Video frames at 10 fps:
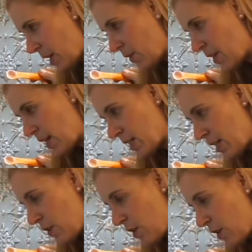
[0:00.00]
The next
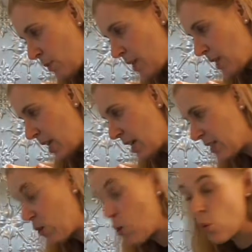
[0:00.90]
ingredient we need to add is
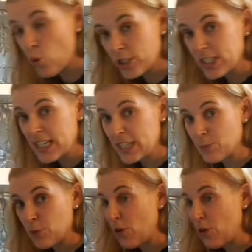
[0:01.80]
a 1/4 teaspoon